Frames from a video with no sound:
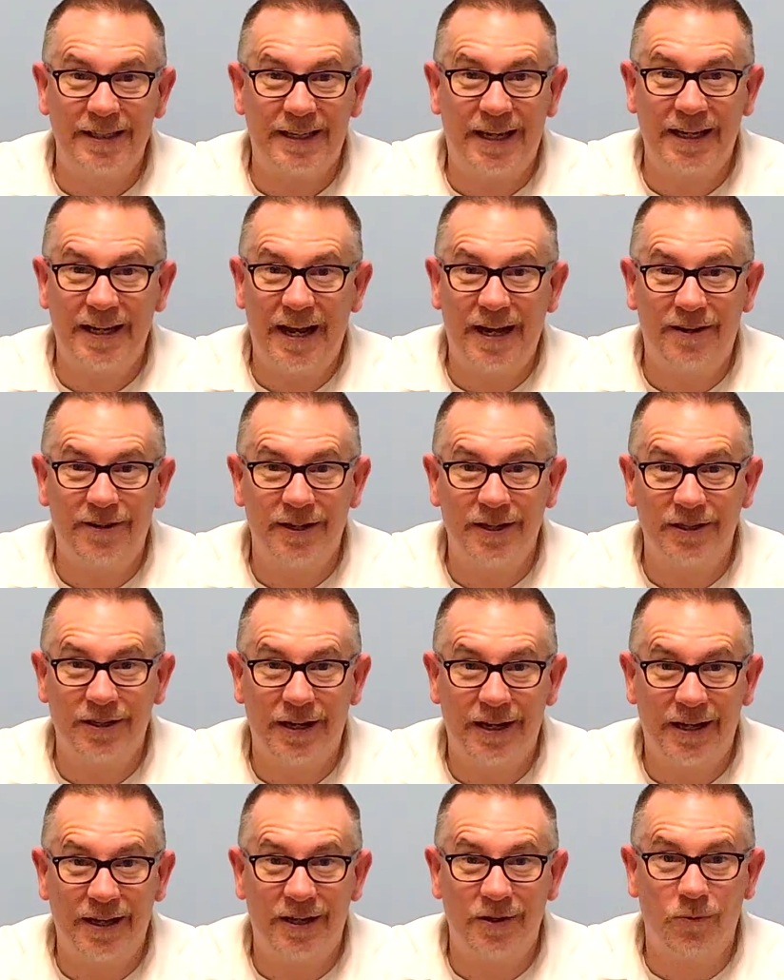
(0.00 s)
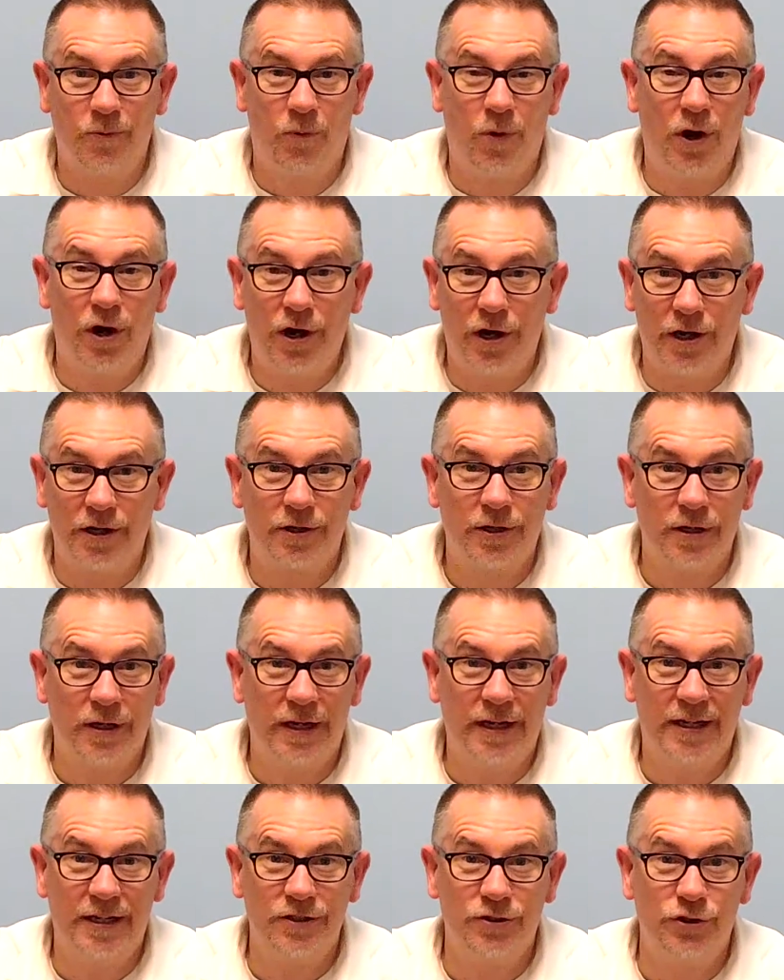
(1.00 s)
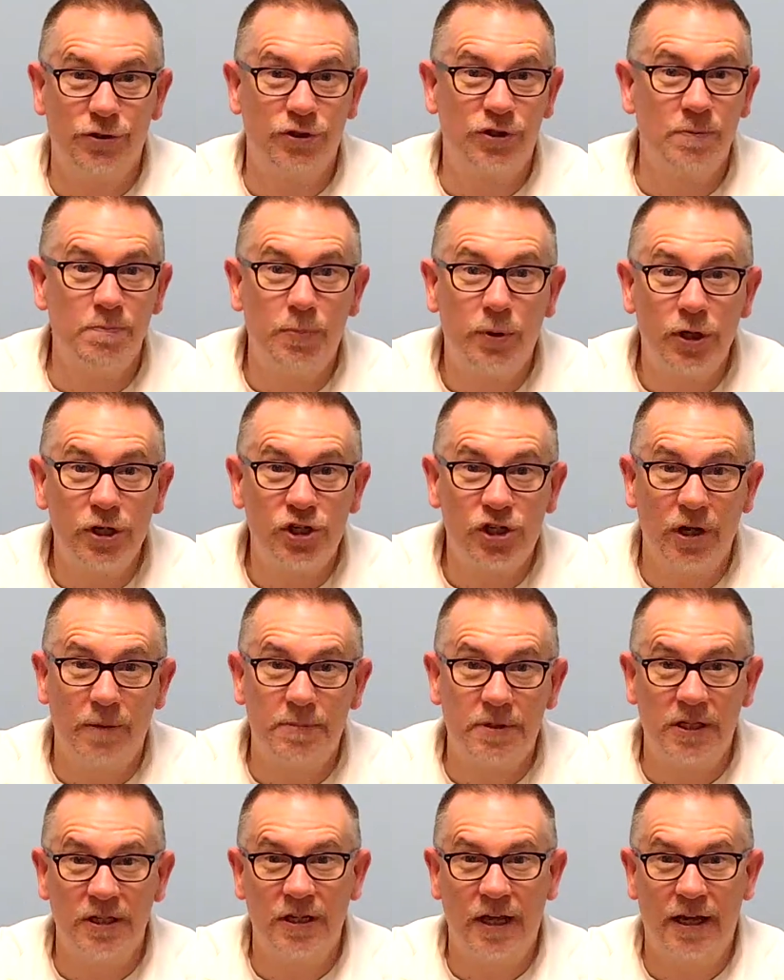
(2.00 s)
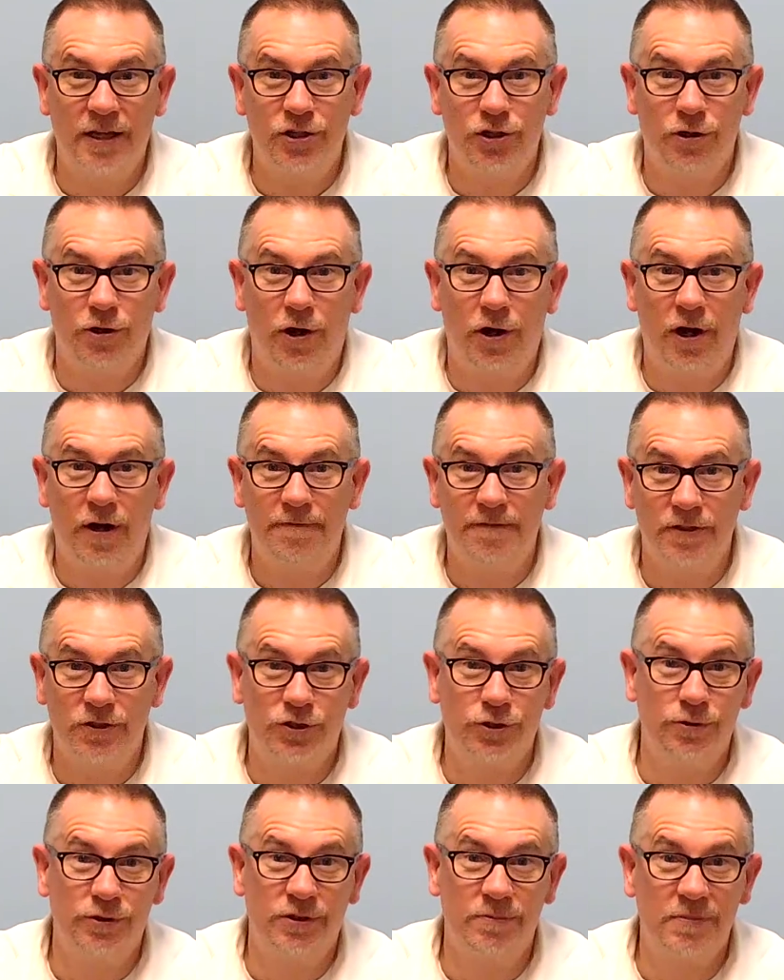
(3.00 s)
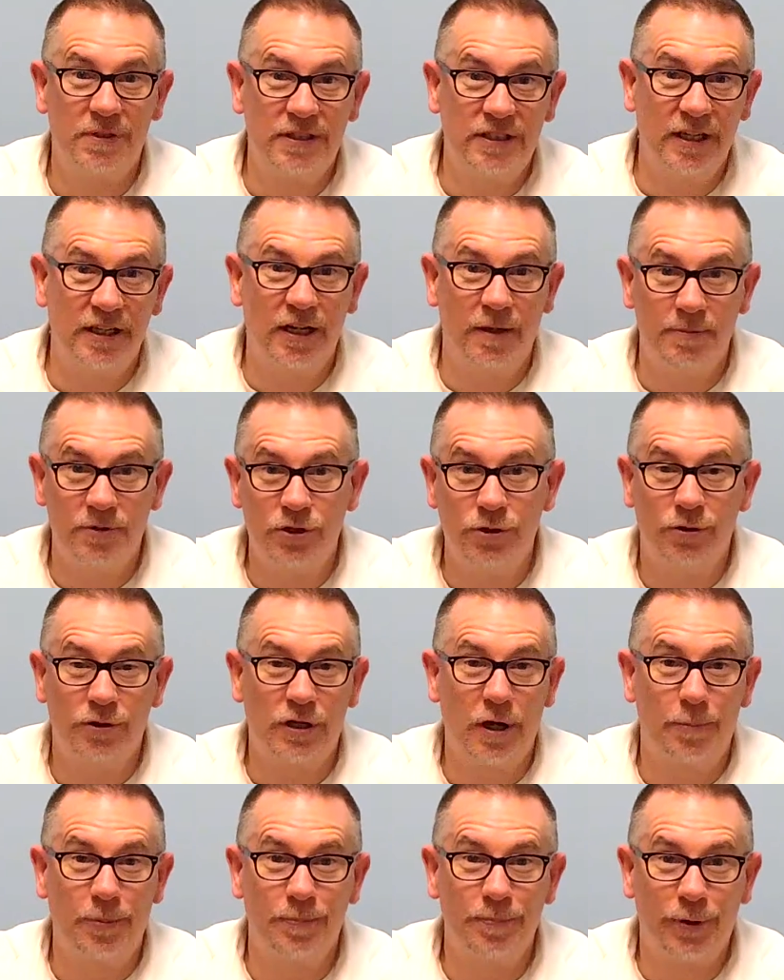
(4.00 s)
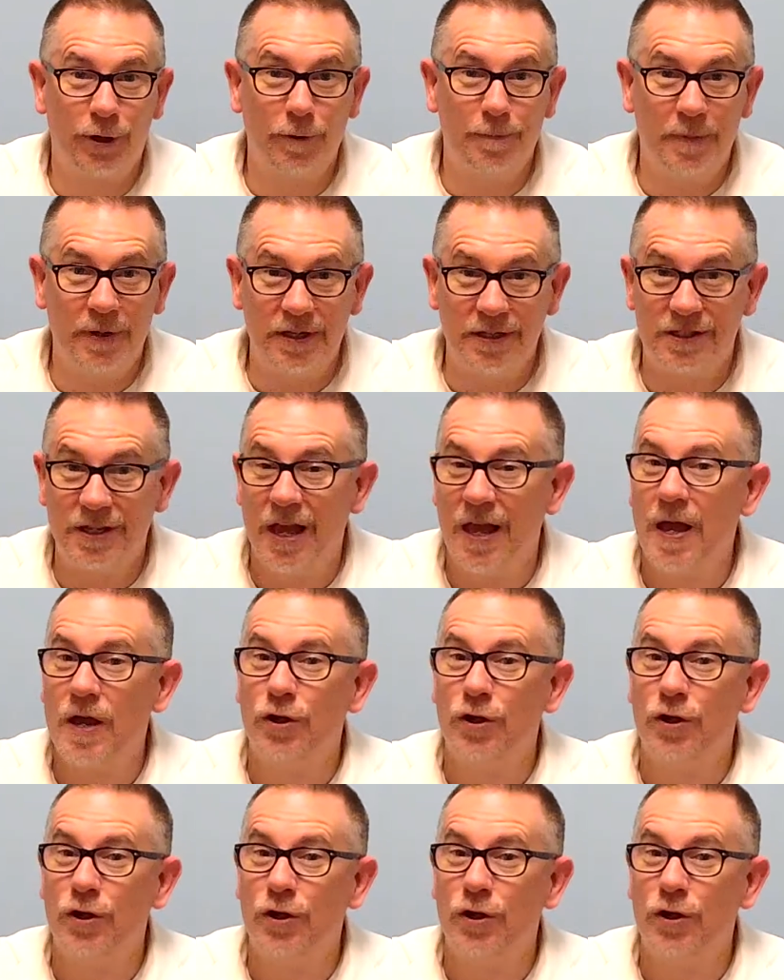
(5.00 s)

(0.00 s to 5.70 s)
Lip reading: Get out and walk. Do some push-ups at your office. Do some sit-ups. Do a couple burpees.